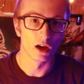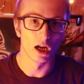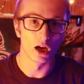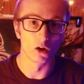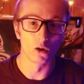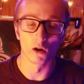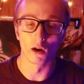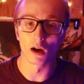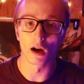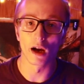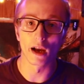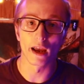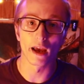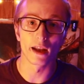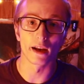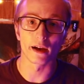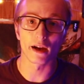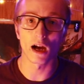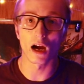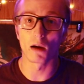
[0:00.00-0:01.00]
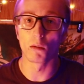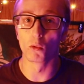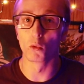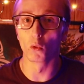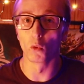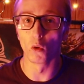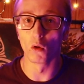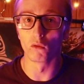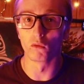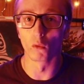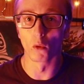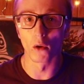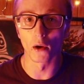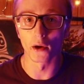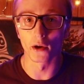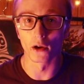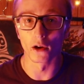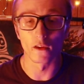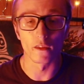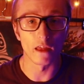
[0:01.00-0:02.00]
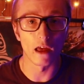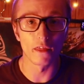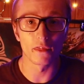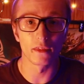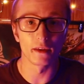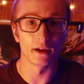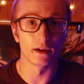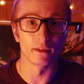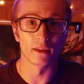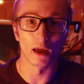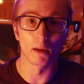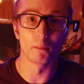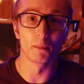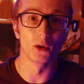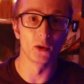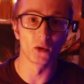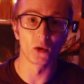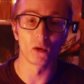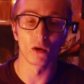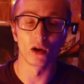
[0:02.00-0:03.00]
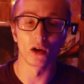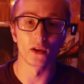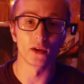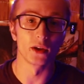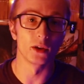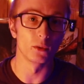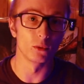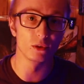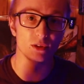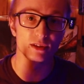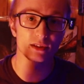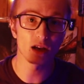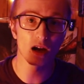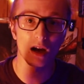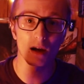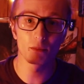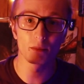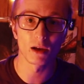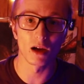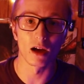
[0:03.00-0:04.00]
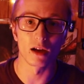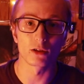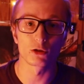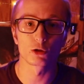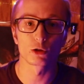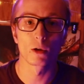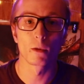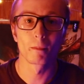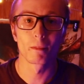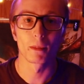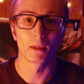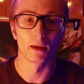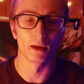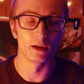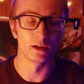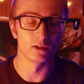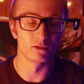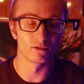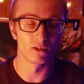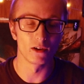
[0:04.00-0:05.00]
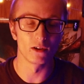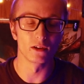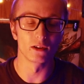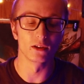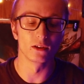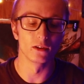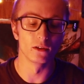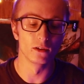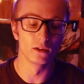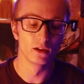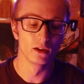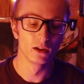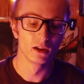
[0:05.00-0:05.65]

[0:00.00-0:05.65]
Or I had a Cabo Wolf Warrior. That build quality was top notch. It's very good.